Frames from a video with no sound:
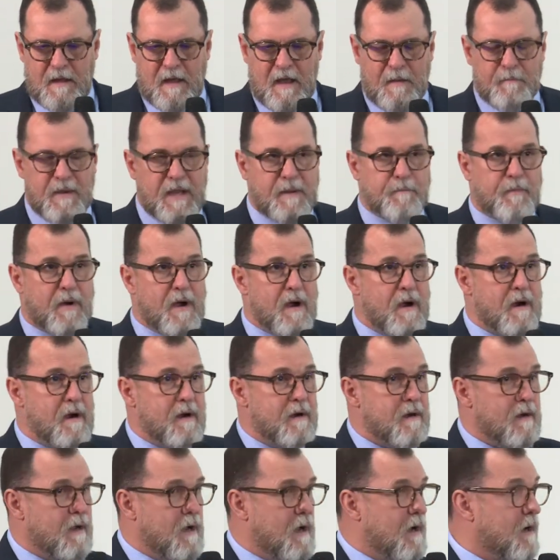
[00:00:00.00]
A big
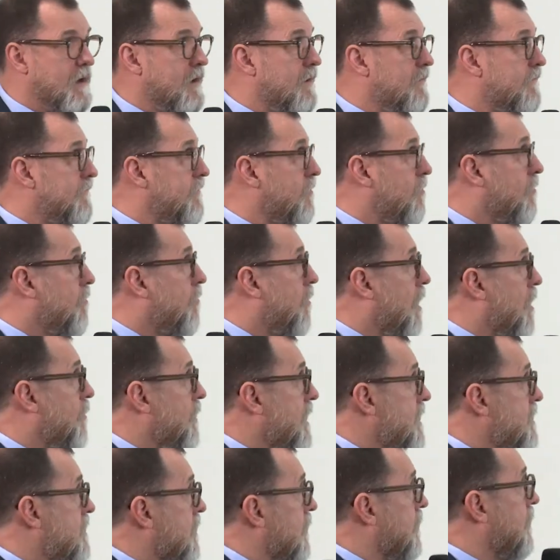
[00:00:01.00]
part of what
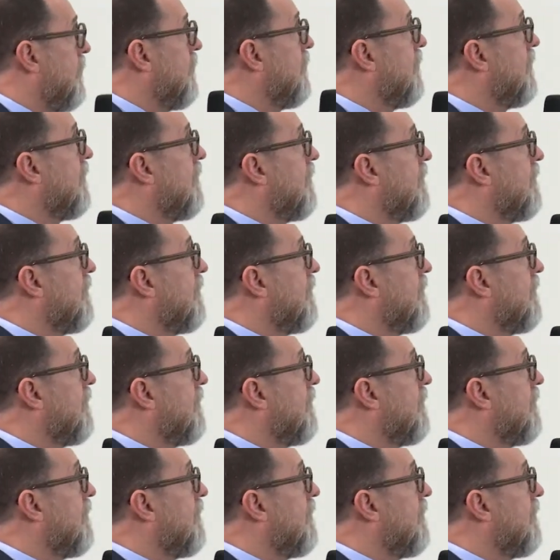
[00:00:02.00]
we do